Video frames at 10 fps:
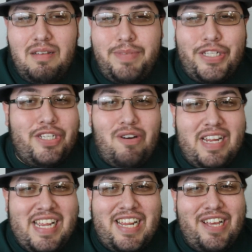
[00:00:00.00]
boost your
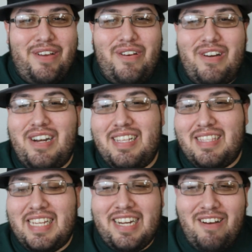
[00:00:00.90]
ego or
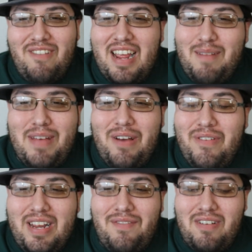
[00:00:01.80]
think you're right about
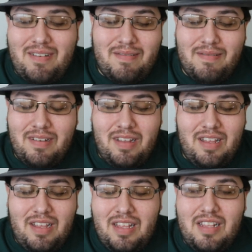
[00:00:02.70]
whatever, and
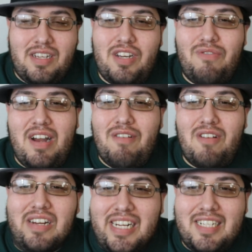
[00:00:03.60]
there's no right or
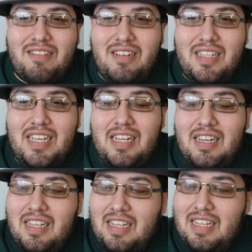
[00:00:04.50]
wrong answer on that.
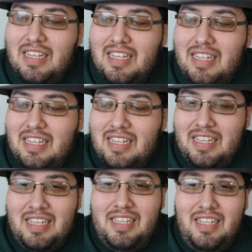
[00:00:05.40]

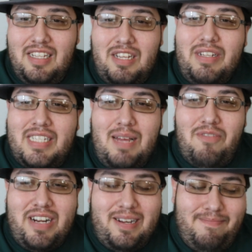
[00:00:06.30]
So in
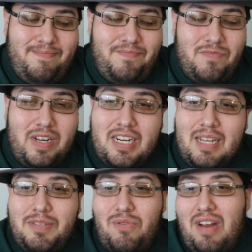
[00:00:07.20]
summary, when it
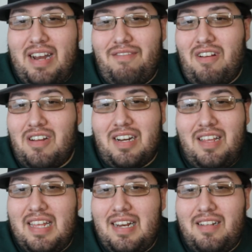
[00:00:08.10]
comes to right and wrong and
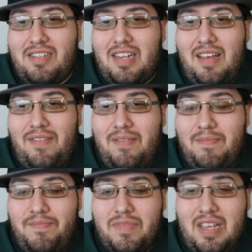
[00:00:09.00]
all that other stuff,
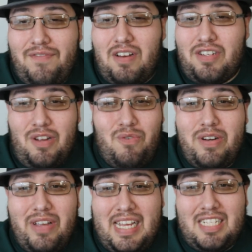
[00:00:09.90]
if there's no
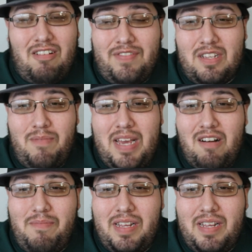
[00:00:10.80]
real answer, if it's all matter of